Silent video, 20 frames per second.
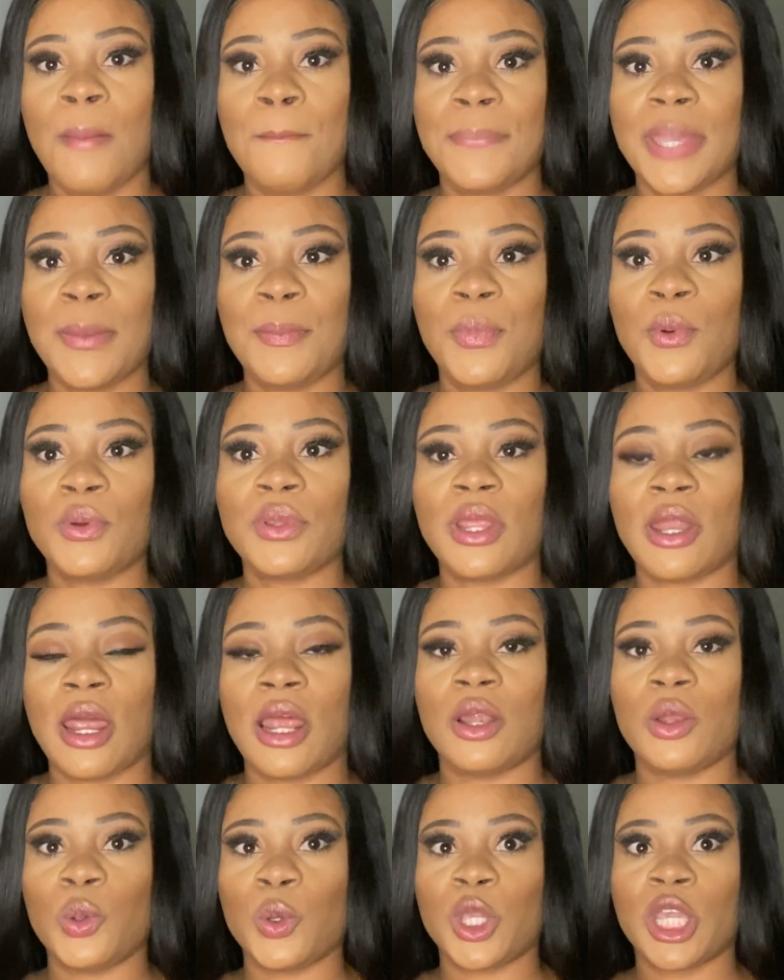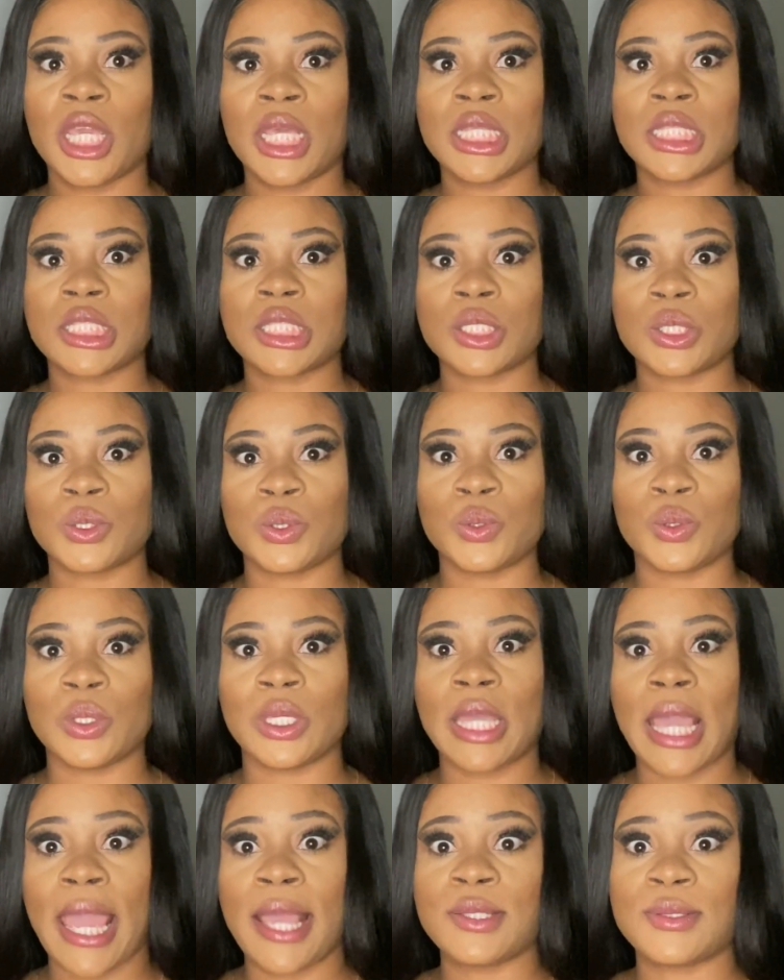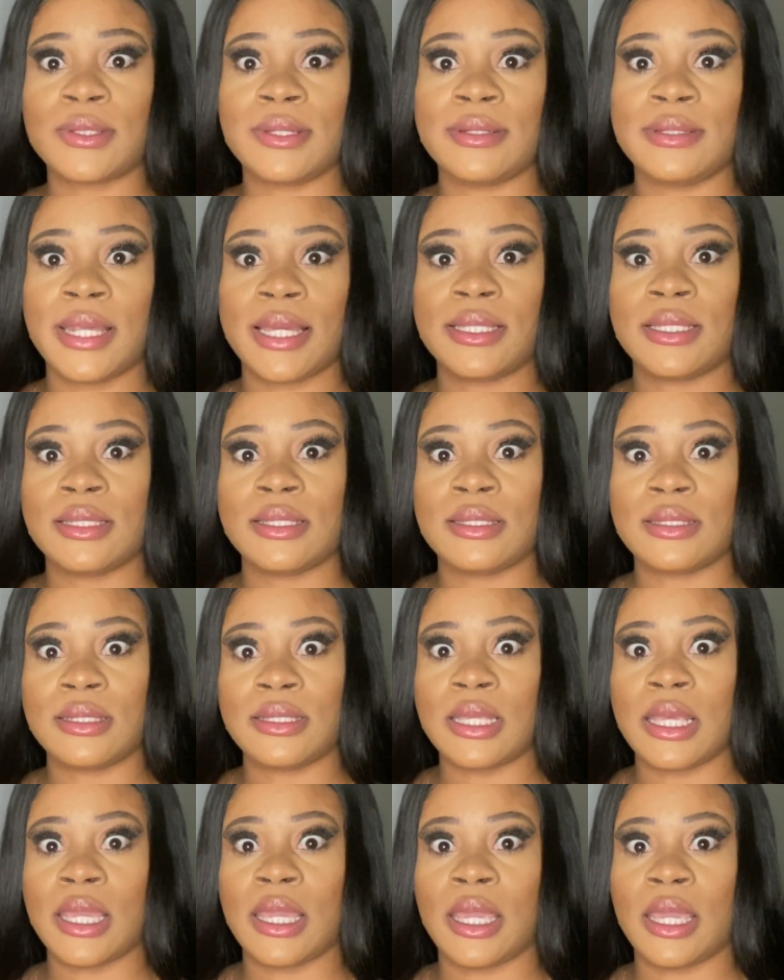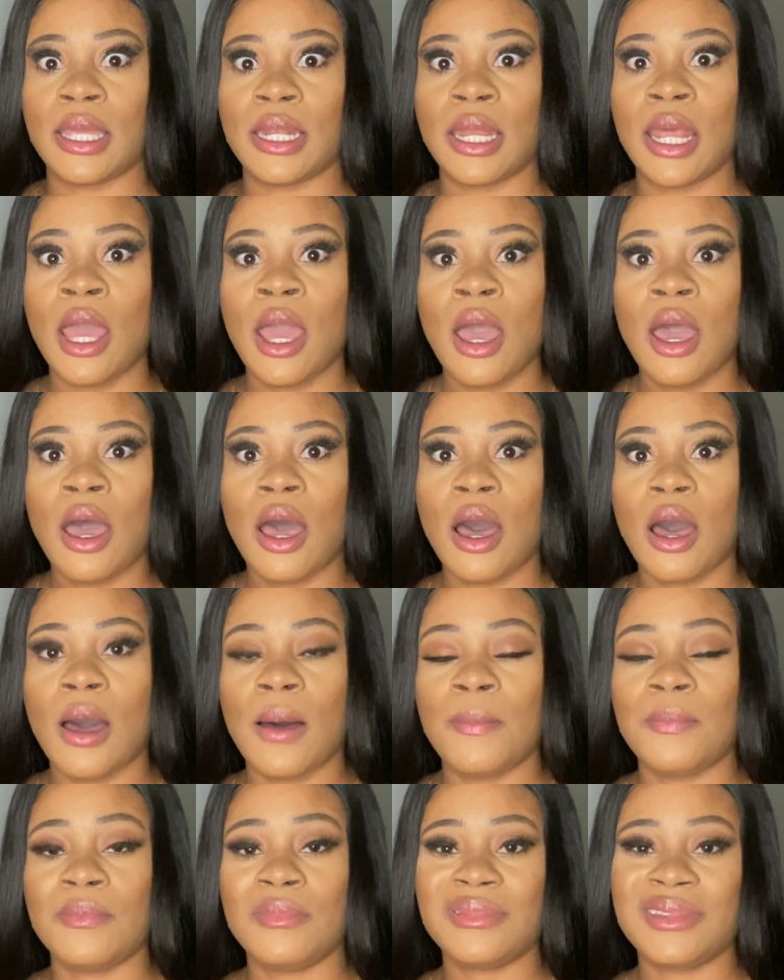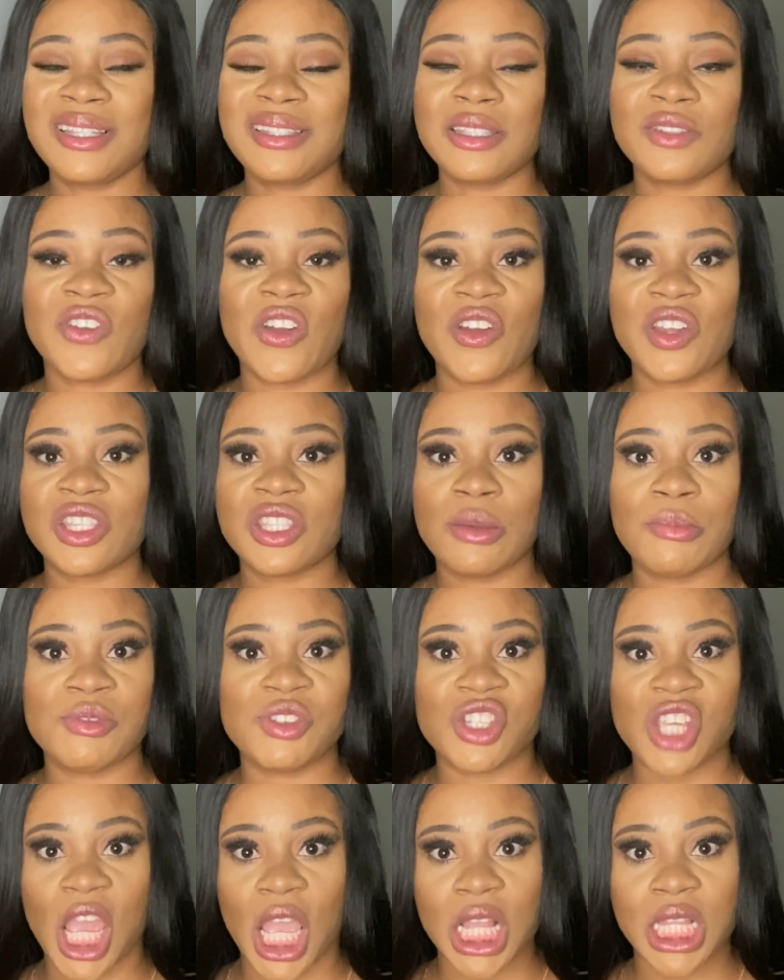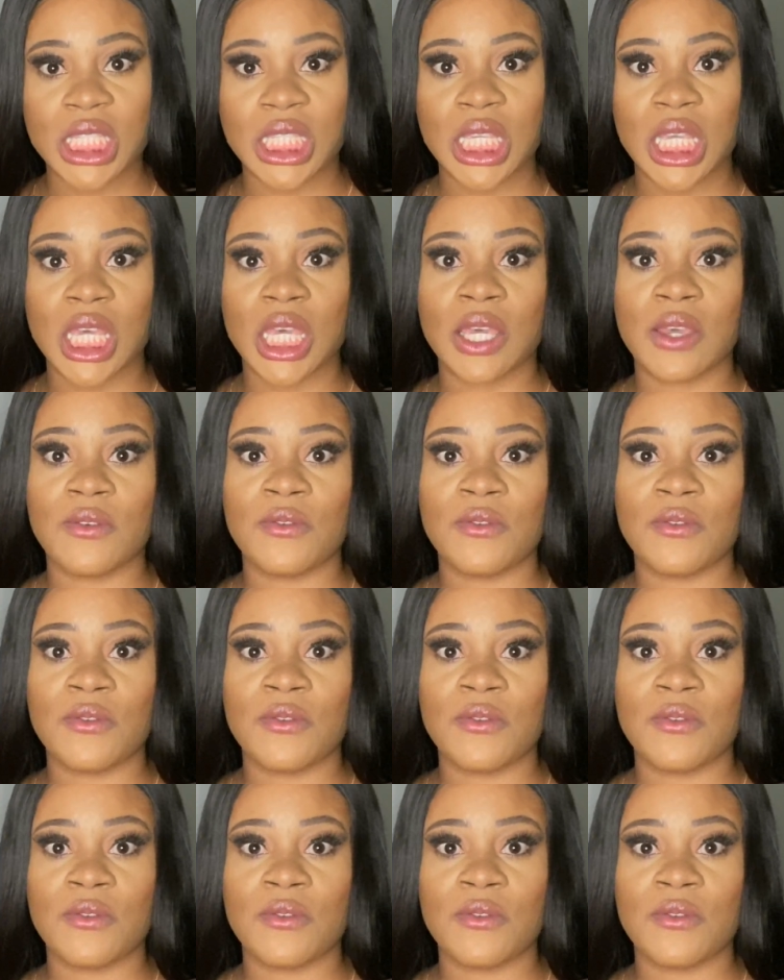people that are looking to get into the dating scene. This is very subjective,